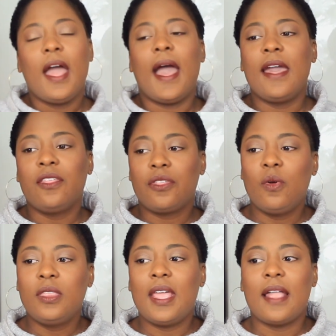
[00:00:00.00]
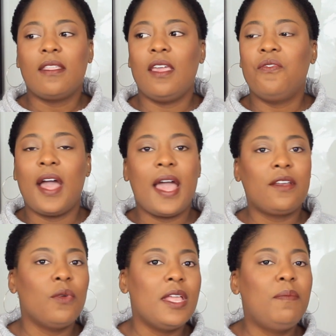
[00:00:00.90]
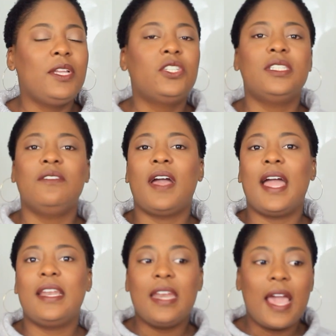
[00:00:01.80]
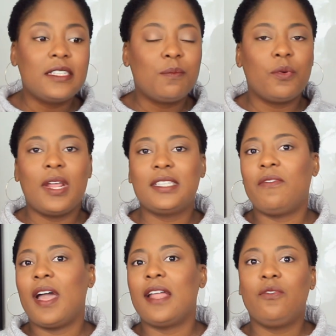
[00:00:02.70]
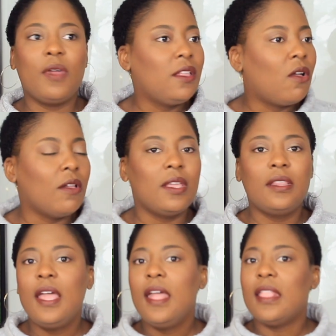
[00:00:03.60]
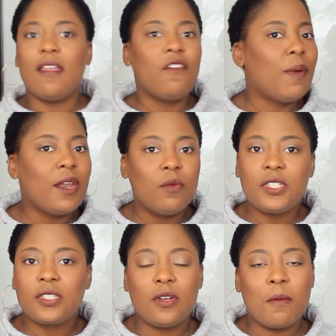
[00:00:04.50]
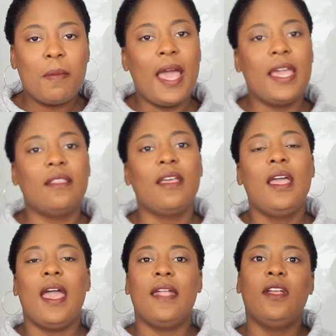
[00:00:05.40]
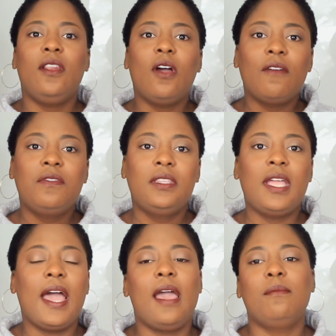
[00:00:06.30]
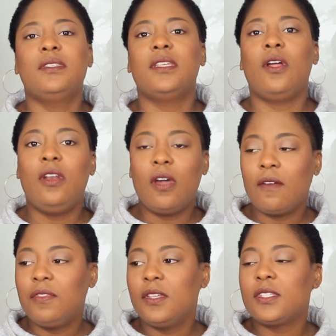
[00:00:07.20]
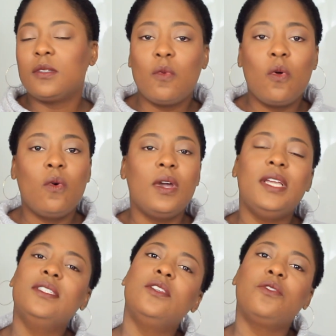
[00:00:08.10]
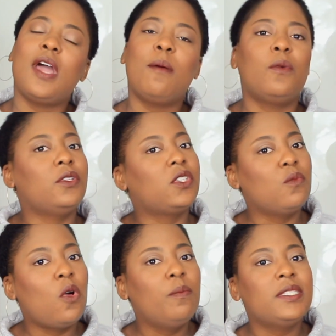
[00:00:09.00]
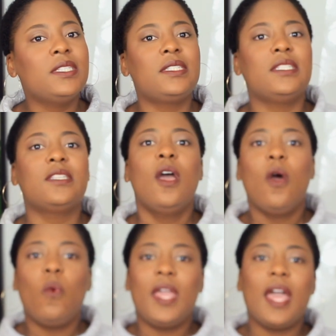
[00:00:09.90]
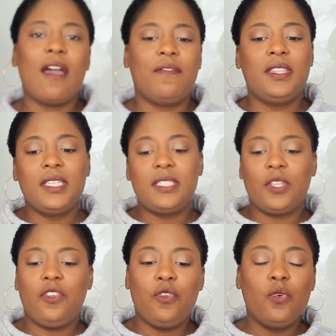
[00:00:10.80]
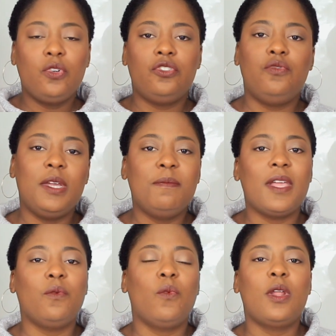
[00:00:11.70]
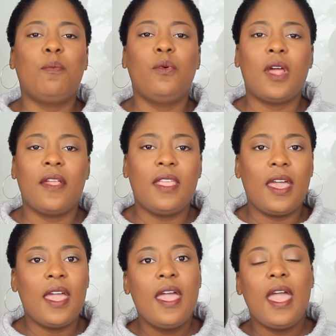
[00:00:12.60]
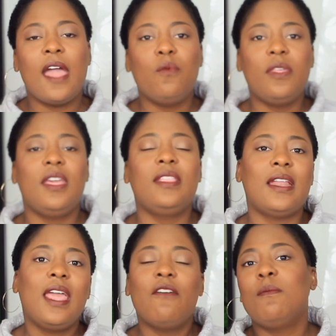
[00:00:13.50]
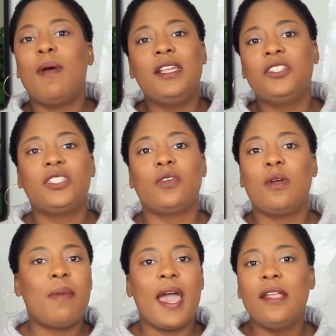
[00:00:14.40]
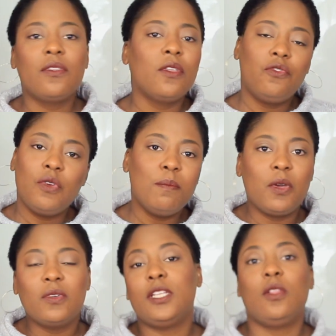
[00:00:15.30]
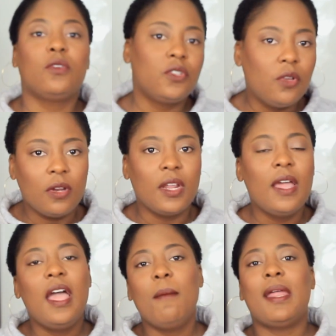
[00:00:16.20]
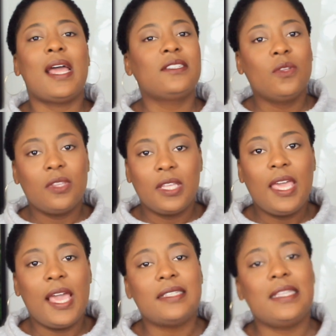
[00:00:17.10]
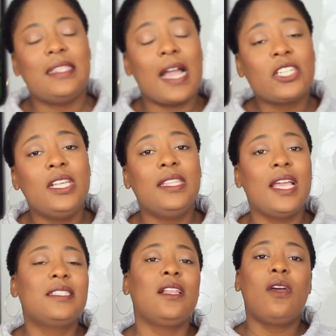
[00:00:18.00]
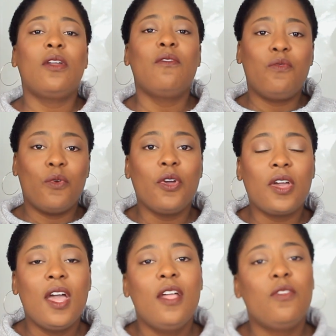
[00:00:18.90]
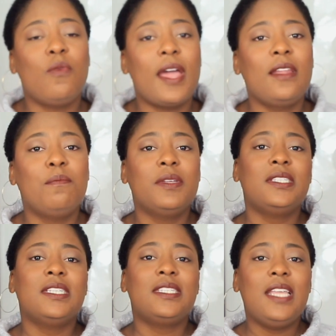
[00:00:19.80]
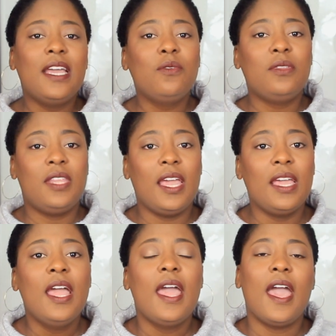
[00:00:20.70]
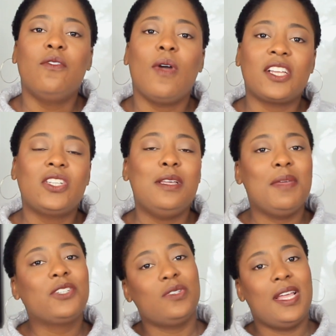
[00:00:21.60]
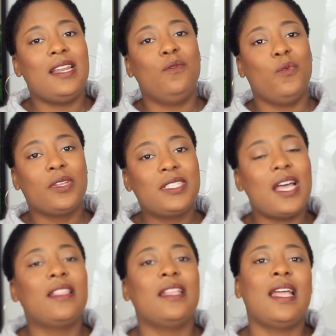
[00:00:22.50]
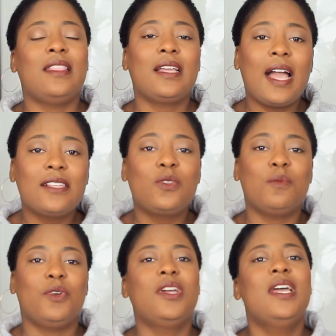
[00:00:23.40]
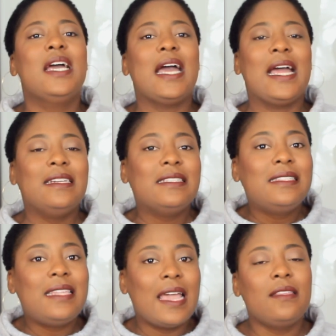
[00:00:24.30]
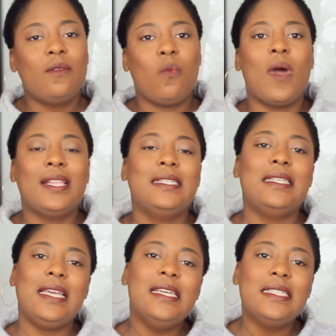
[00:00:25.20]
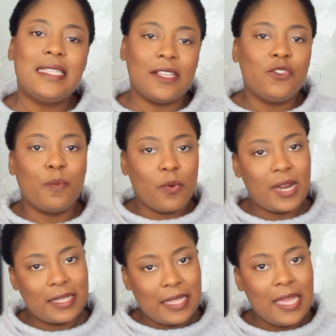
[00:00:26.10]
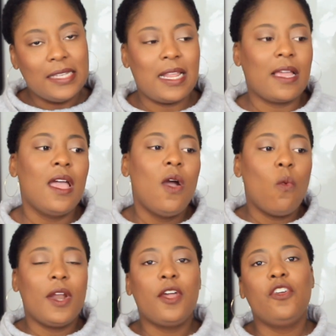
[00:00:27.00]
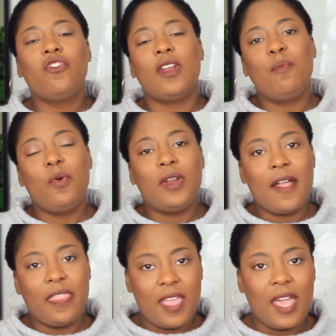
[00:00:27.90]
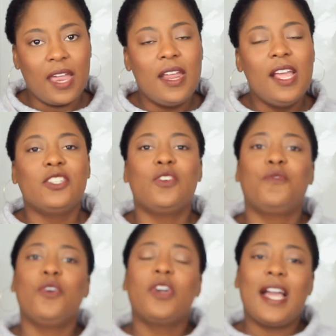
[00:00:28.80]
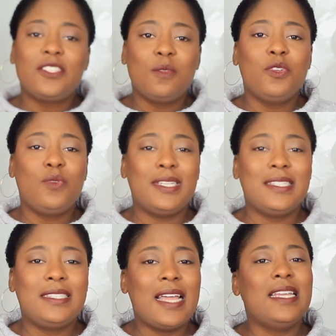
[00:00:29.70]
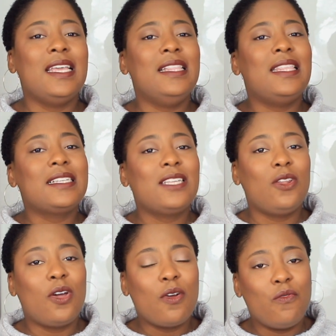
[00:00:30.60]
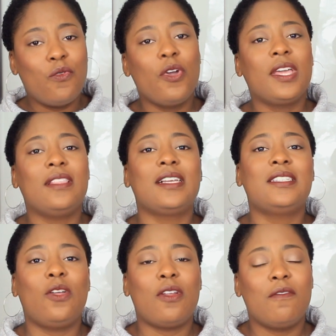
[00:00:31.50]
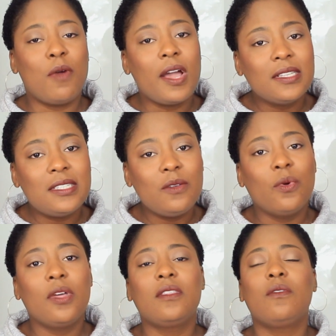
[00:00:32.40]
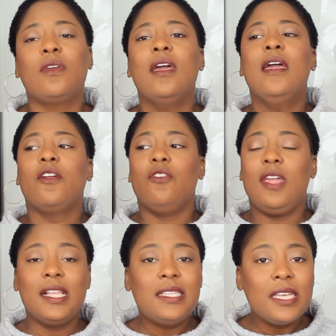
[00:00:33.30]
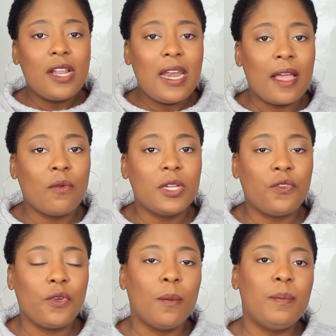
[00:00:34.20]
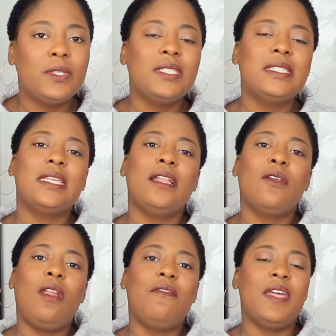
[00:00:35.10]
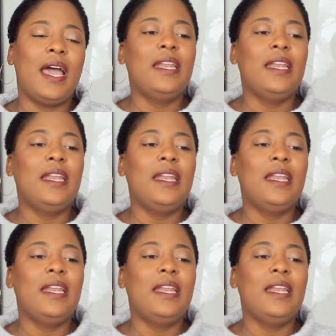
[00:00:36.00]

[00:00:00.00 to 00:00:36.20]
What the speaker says: I thought that if I had great pictures, if I had nice products, if I had great content, that everybody was just gonna buy it. And a of the times, a lot of the small Instagram or the small businesses, we have this huge dream that we want to put out there and we think that everybody is just gonna buy into the dream because it looks good. But that's not the case. It actually takes a lot of work to run a business day to day and to actually make sure that it works out and that the customer understand what it is that your product is. Like, what are you trying to put out there? So for your customer to understand it, it takes a lot of work. It takes a lot of marketing work, creating a language for your business and all of that.